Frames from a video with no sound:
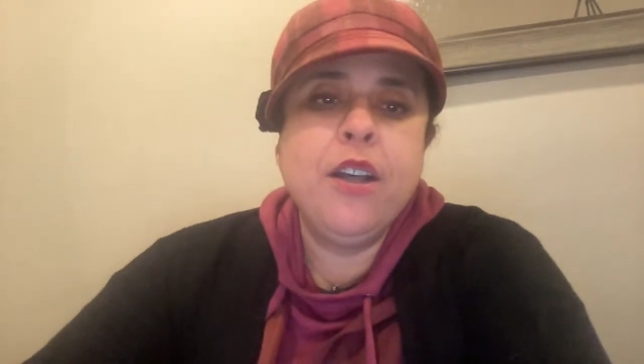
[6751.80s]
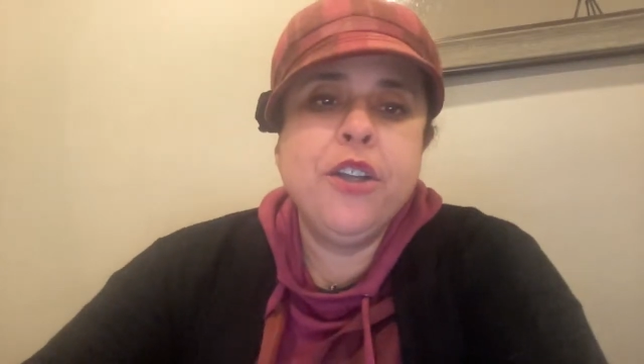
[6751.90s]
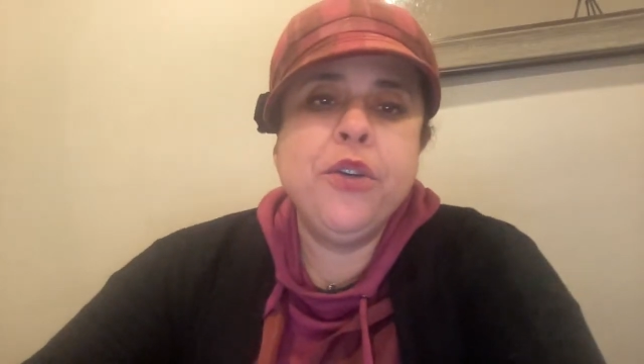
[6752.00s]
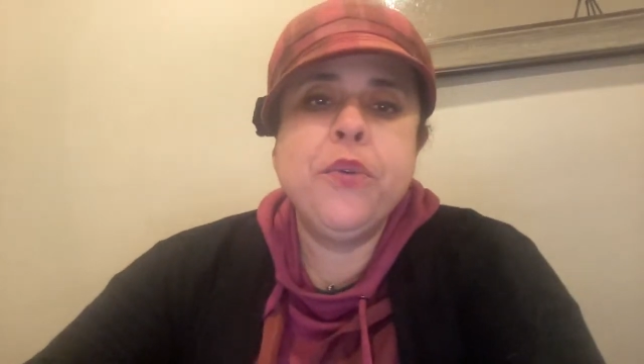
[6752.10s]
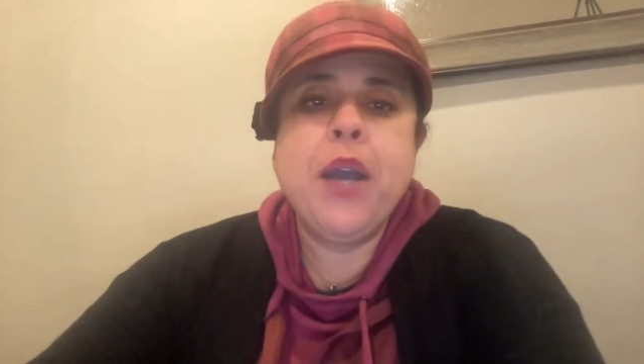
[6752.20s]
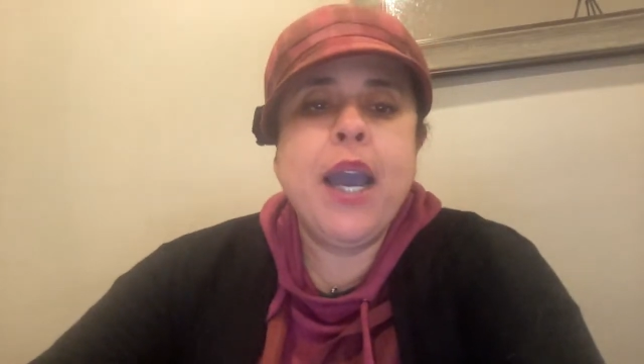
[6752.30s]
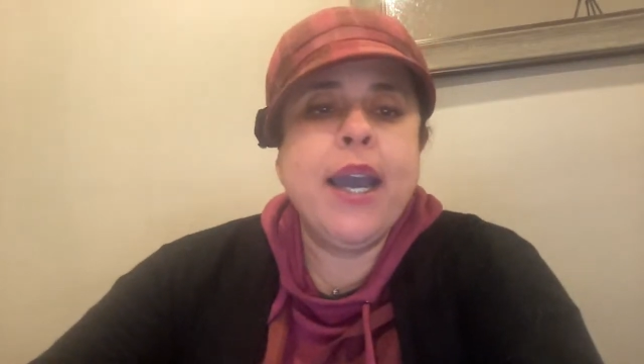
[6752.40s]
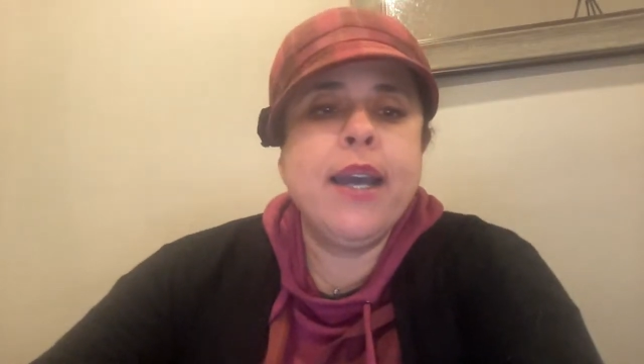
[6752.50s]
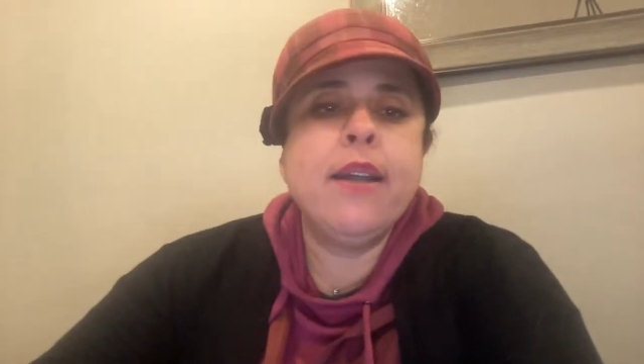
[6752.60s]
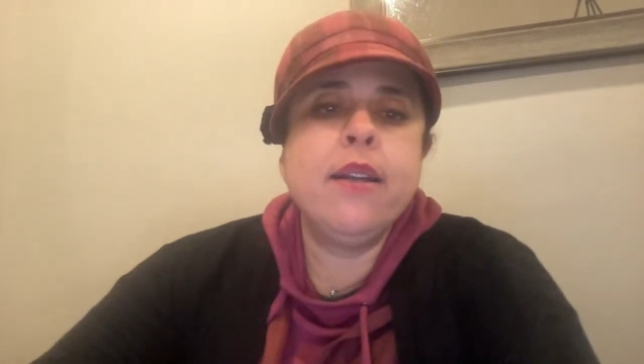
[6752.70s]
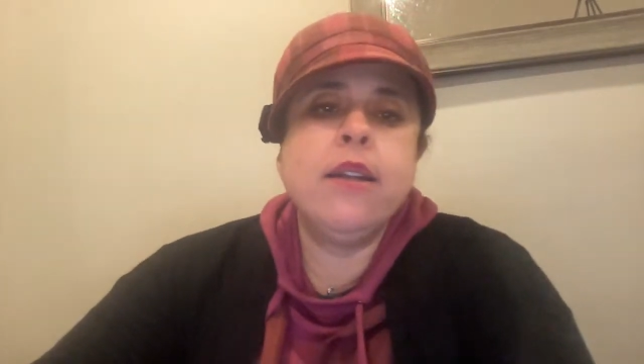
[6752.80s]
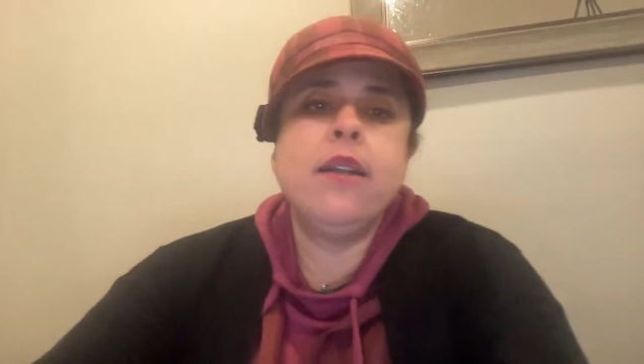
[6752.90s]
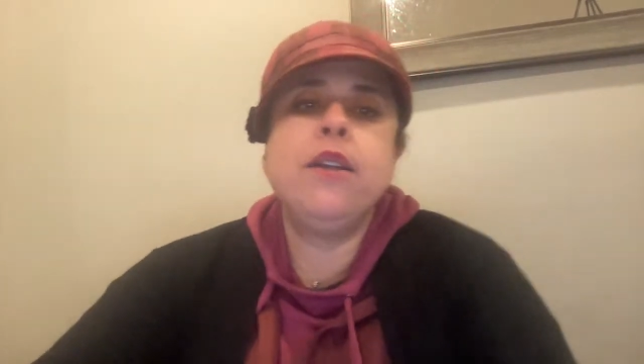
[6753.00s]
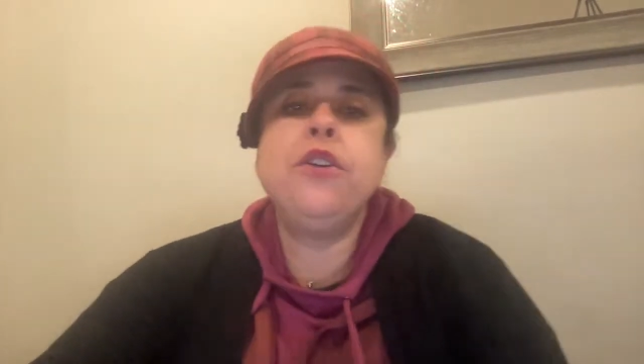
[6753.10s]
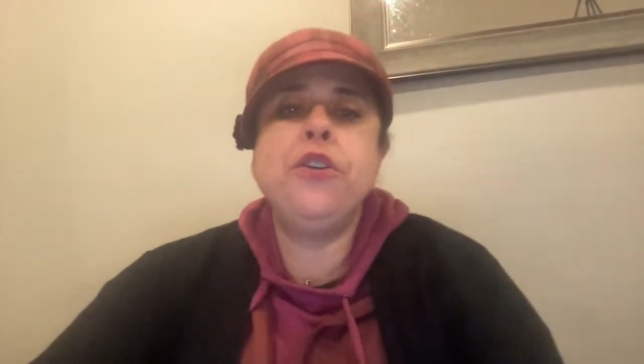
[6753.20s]
you
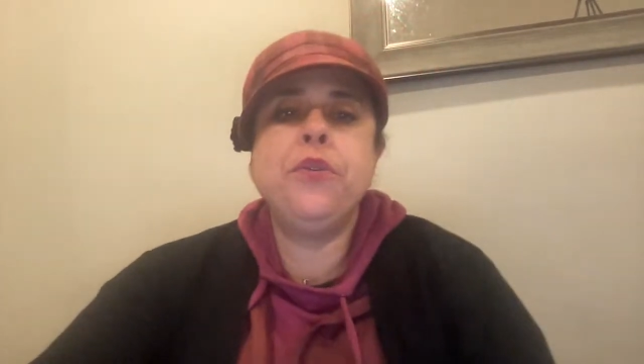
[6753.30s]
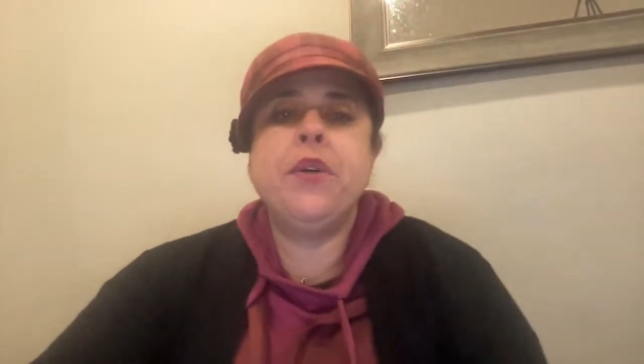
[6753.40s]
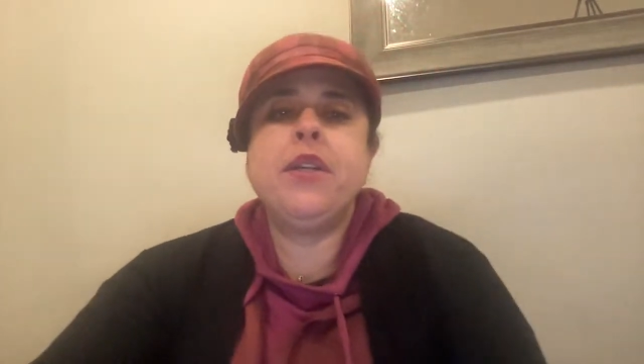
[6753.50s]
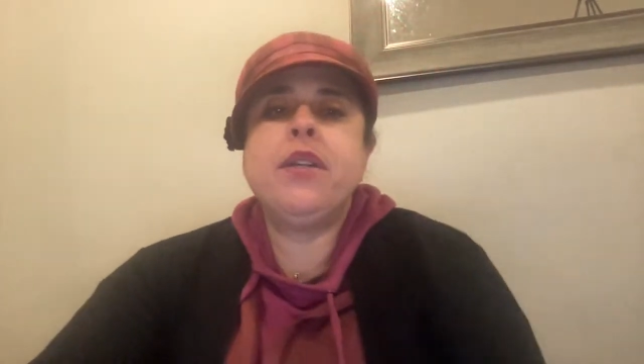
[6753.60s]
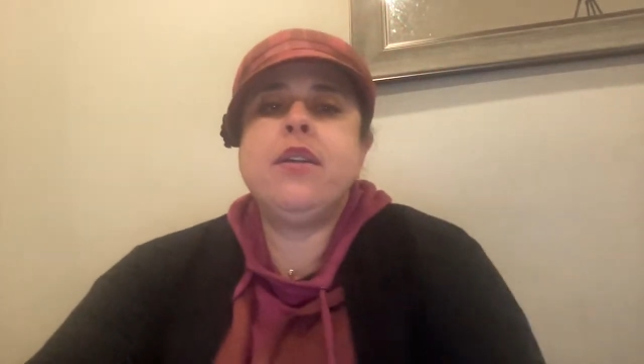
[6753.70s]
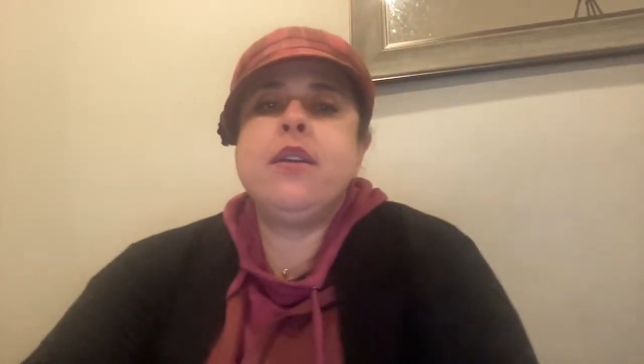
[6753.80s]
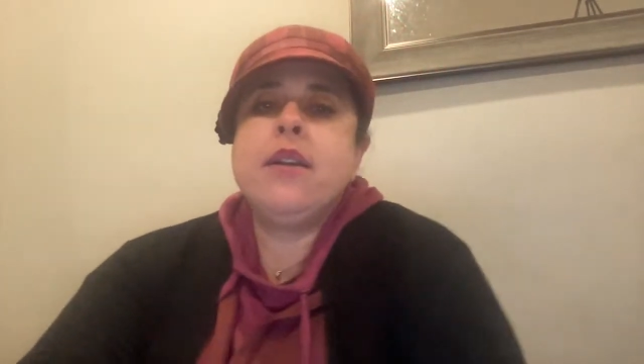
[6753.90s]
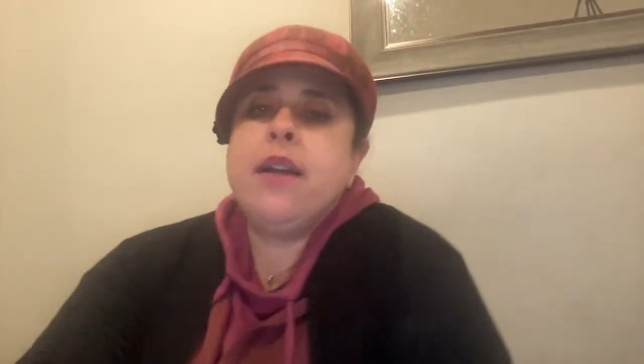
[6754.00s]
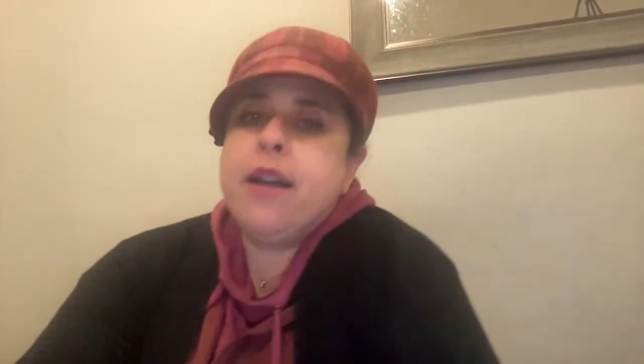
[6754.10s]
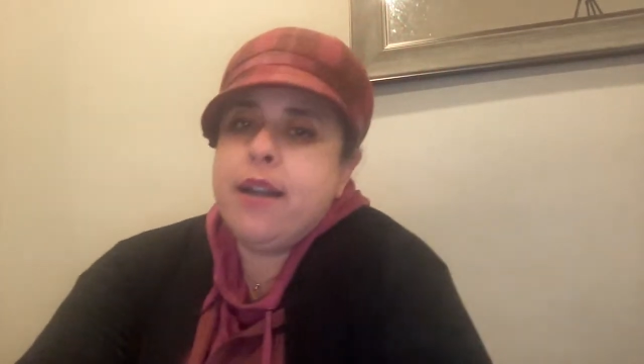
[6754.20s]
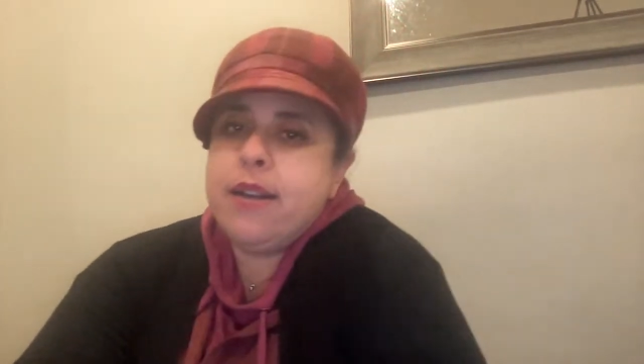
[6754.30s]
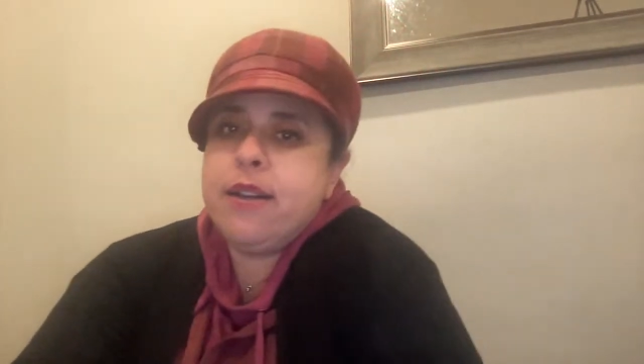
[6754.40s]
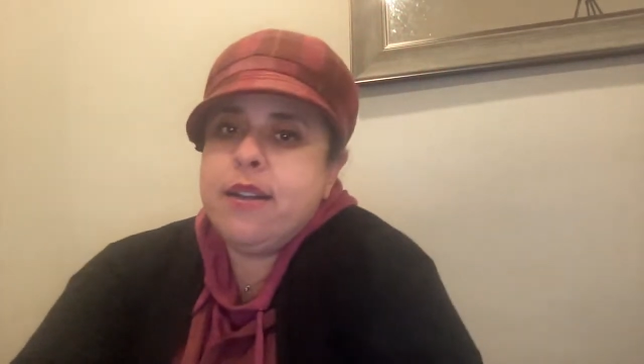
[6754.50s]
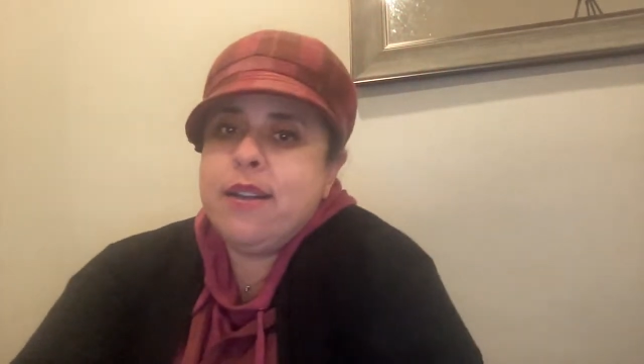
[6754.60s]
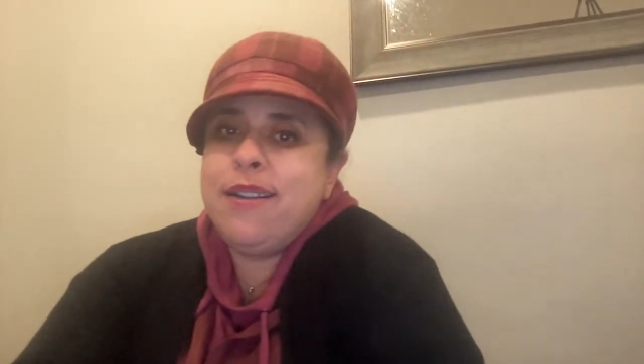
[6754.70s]
can do it
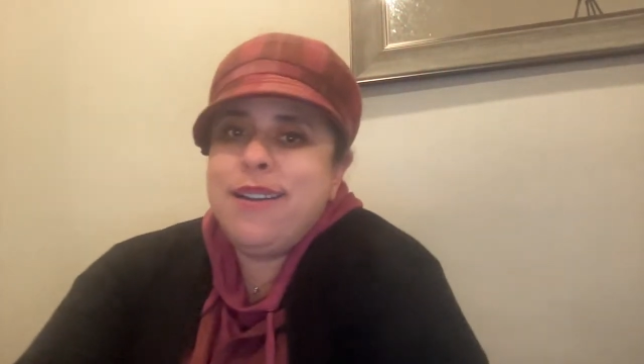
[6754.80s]
on